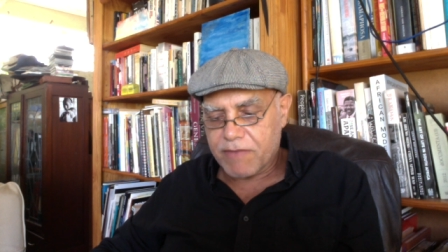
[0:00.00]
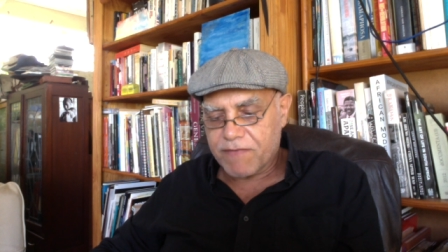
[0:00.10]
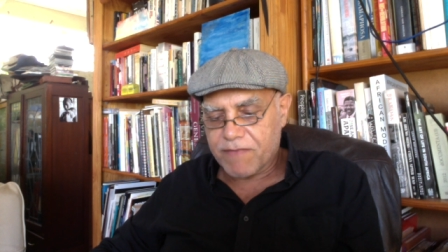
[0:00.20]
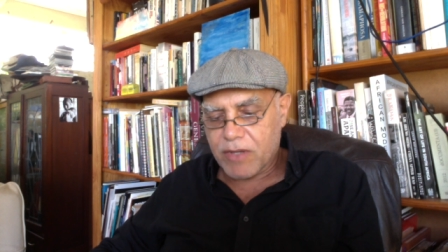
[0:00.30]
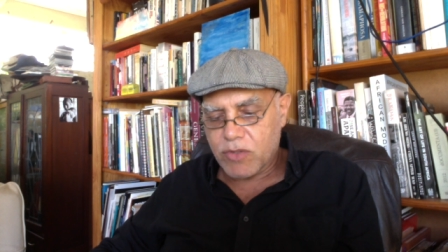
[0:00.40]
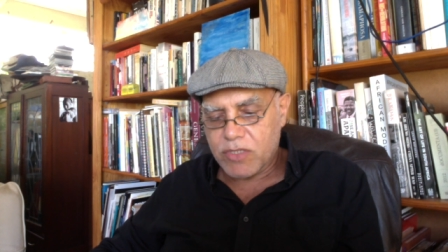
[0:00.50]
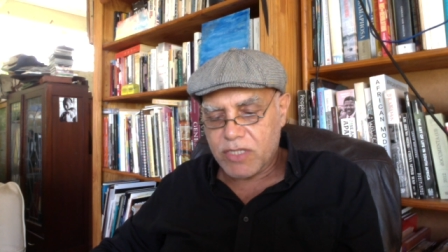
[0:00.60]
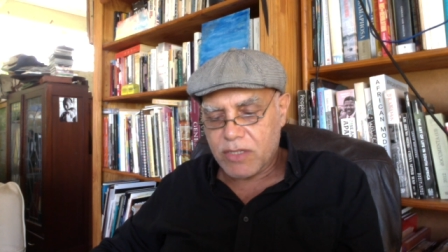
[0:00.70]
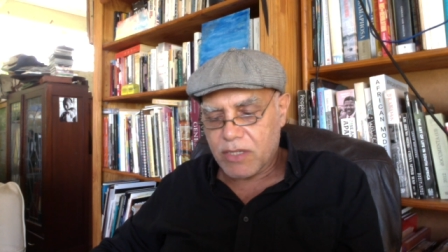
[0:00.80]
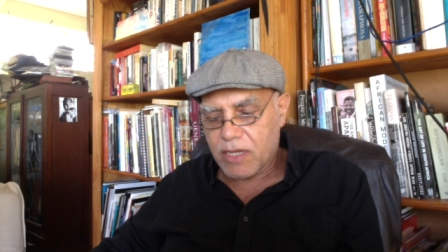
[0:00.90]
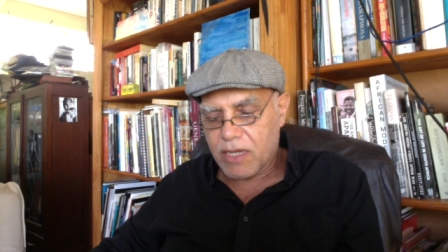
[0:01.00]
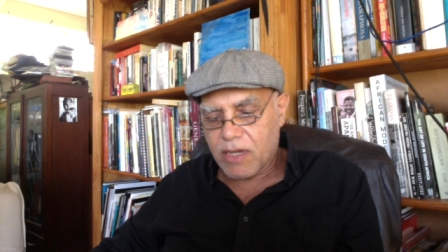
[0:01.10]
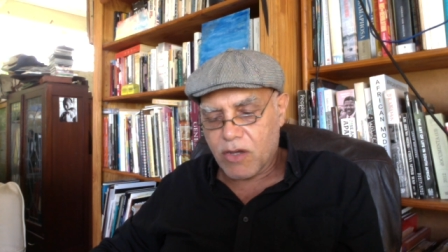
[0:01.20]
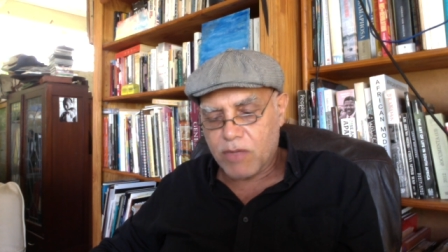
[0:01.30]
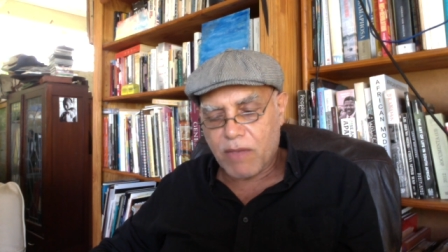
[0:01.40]
found
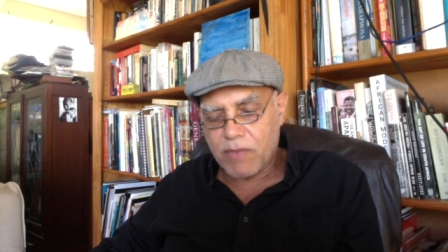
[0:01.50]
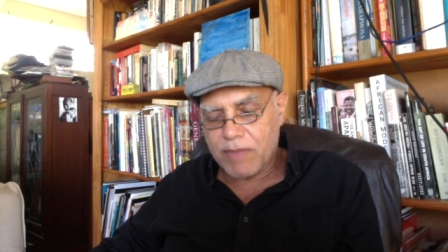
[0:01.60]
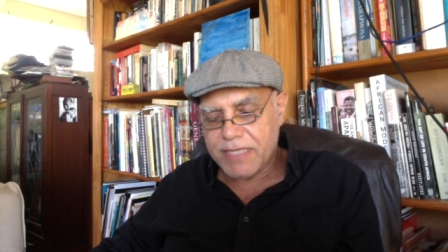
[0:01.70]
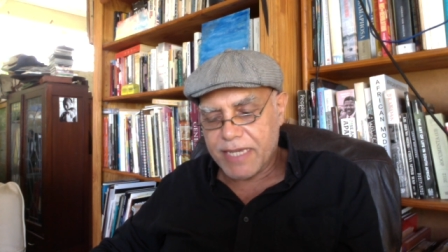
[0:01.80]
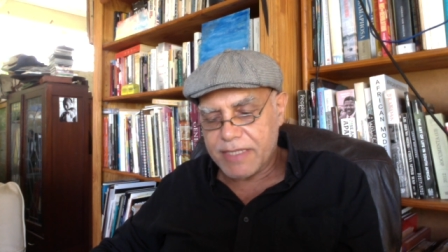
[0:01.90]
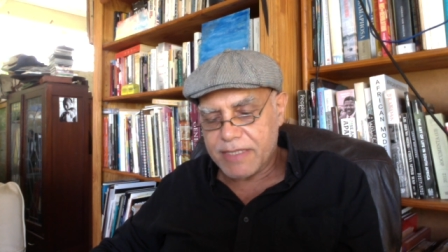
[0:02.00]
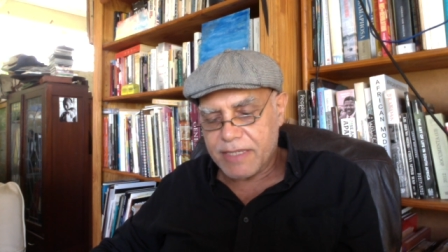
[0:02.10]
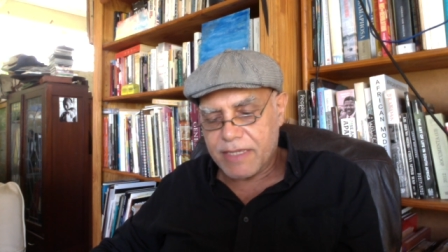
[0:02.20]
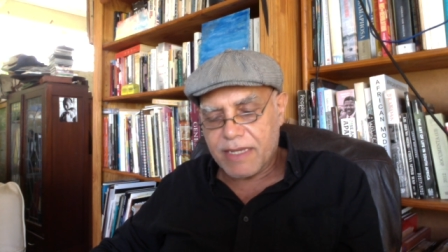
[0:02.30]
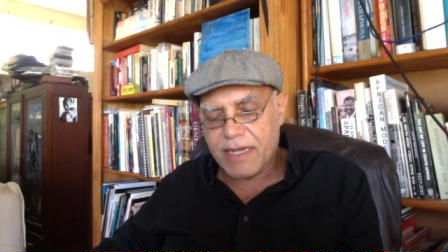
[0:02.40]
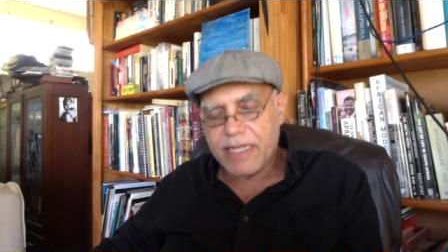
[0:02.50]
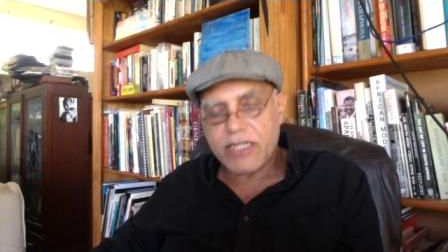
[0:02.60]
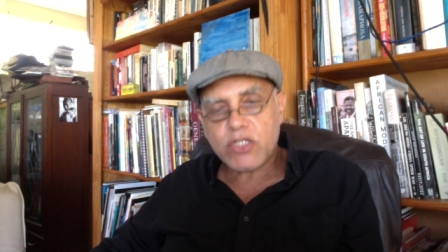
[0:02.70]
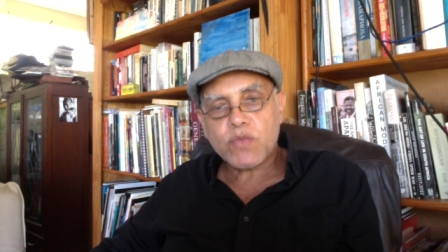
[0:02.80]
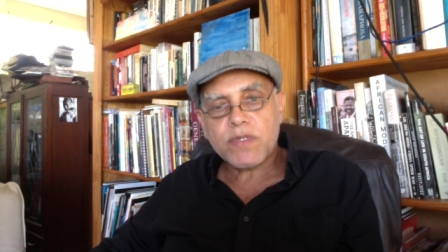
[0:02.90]
on my website, a
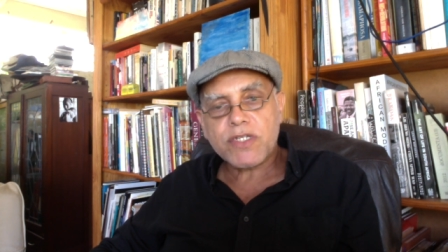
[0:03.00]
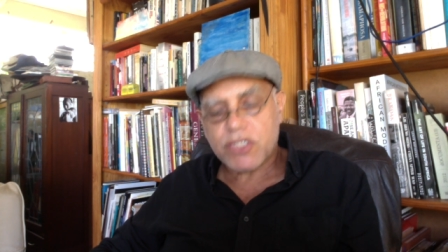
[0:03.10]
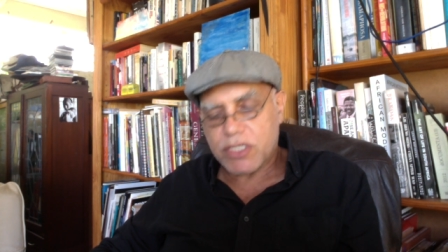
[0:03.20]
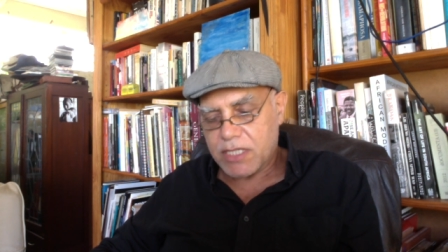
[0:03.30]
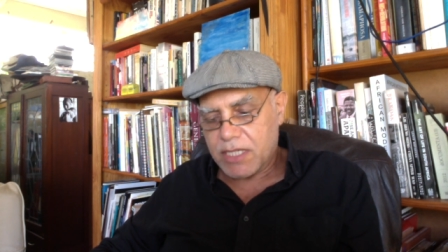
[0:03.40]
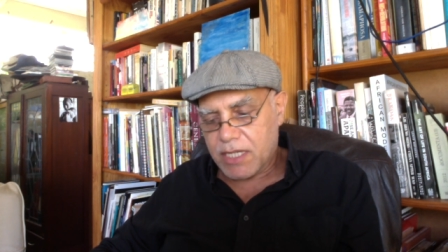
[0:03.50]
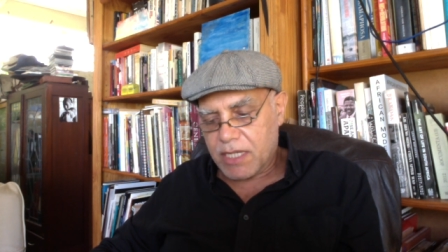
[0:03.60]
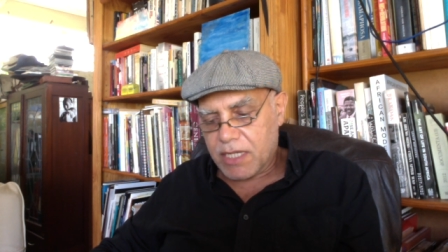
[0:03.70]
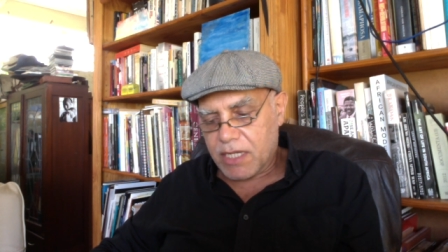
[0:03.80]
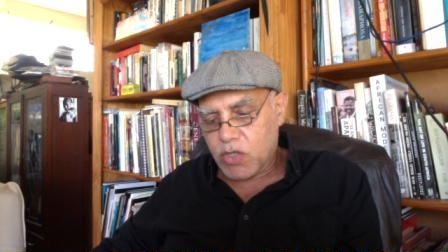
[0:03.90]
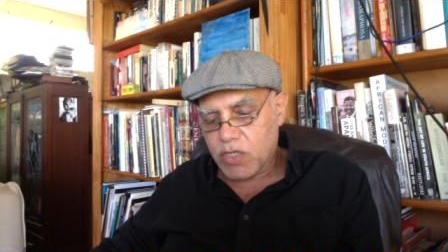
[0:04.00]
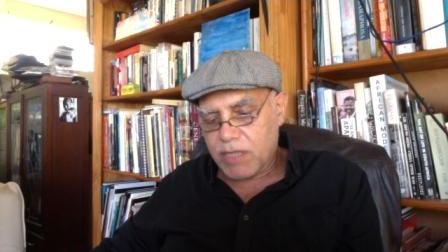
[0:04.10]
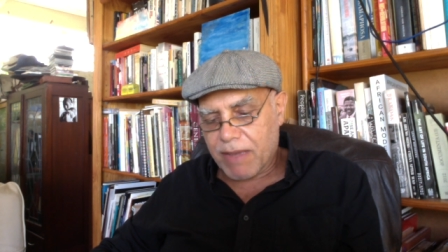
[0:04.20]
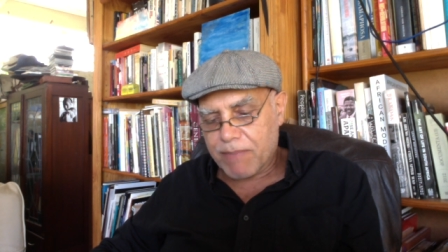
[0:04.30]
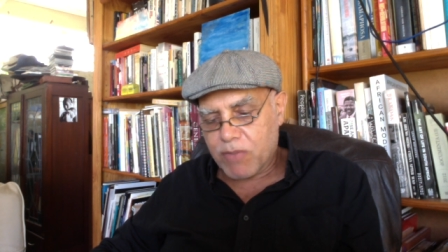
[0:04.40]
link to which, including
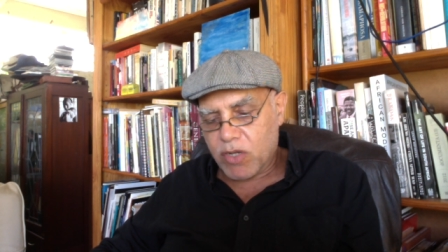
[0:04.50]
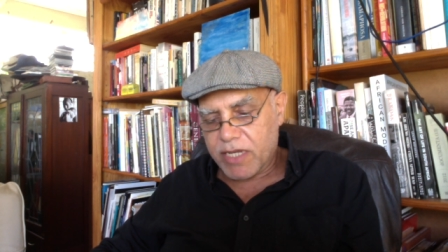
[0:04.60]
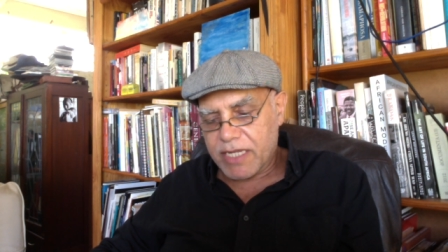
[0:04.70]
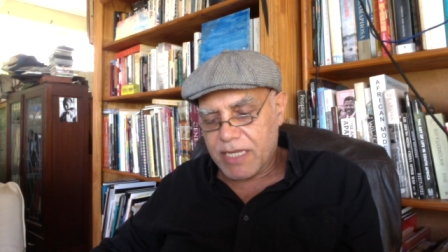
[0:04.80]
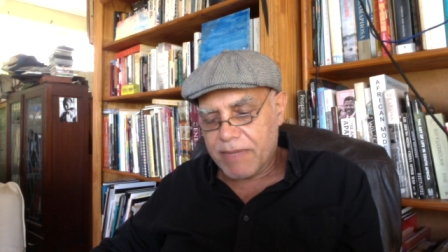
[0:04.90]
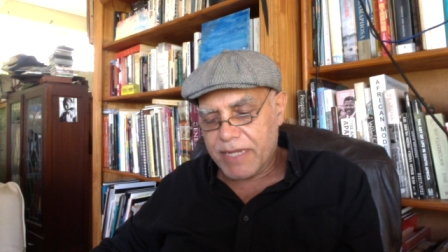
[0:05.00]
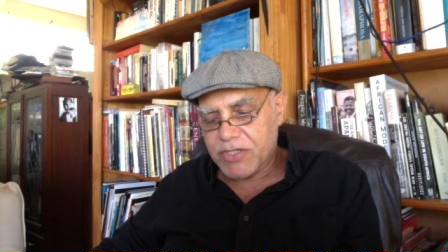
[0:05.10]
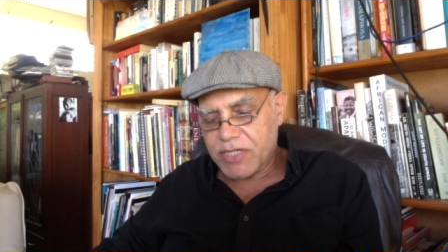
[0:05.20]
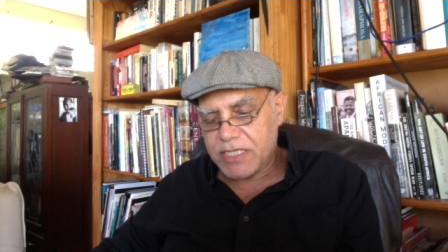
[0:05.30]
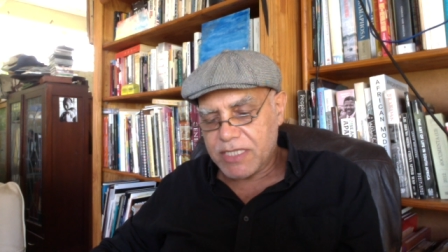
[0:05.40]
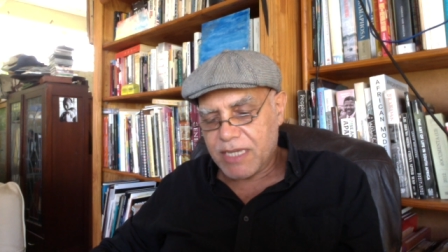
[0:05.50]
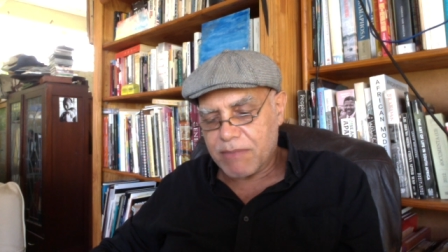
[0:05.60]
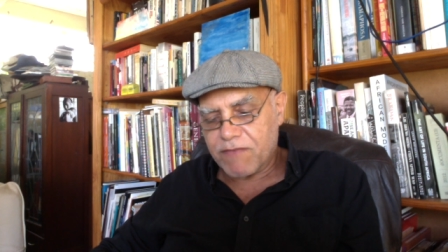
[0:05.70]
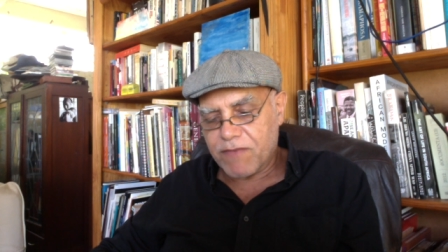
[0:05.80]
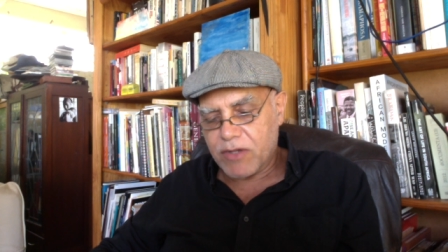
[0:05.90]
my blog and email address, can
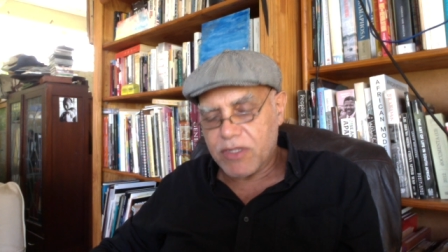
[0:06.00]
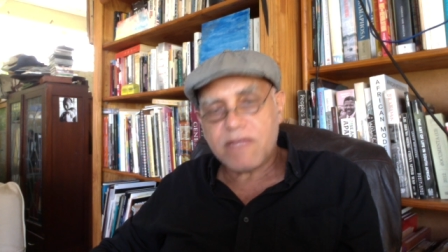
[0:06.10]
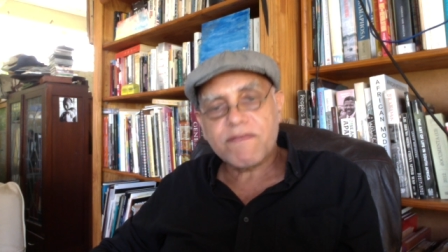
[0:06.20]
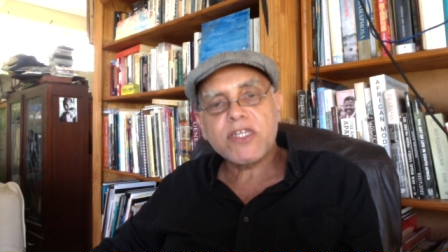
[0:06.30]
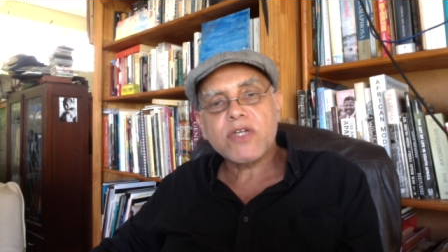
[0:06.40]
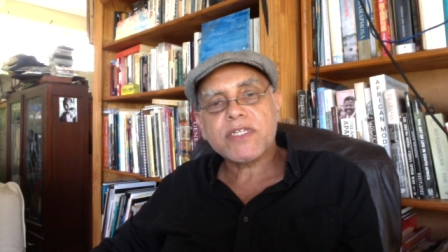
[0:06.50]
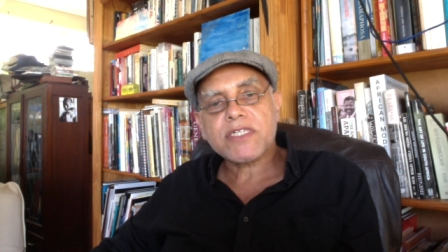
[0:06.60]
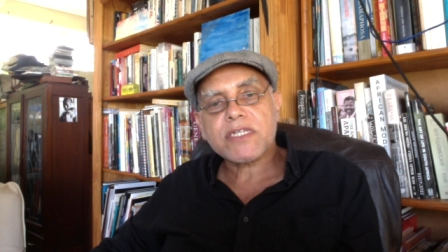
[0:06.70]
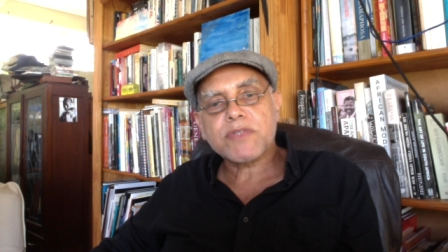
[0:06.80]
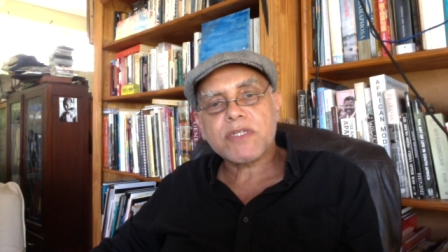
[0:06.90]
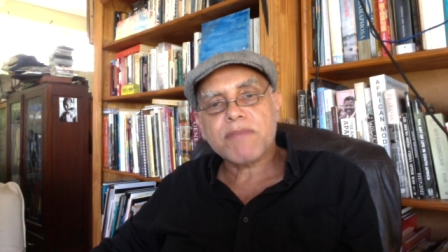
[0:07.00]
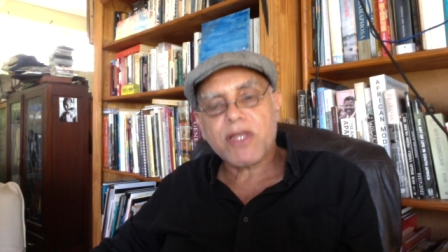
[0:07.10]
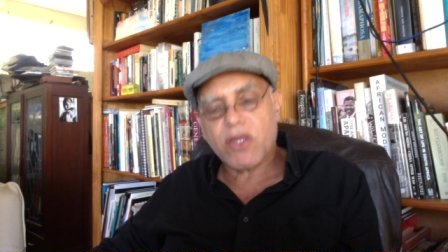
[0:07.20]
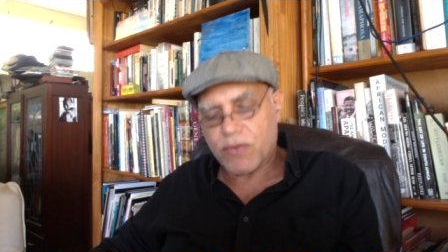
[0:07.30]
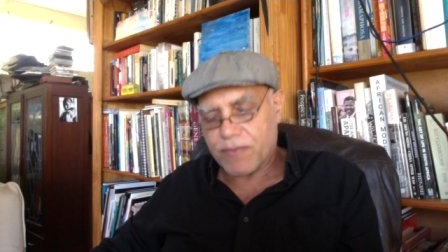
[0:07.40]
be found in the video description
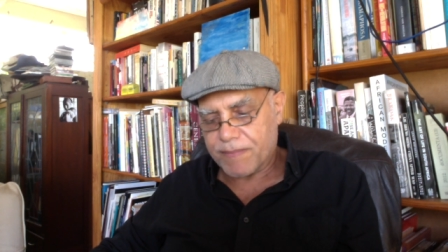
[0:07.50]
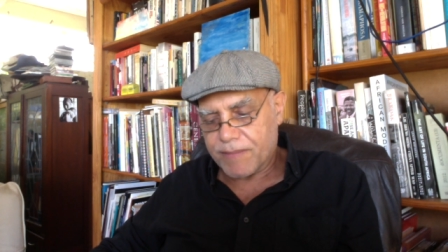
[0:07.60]
below.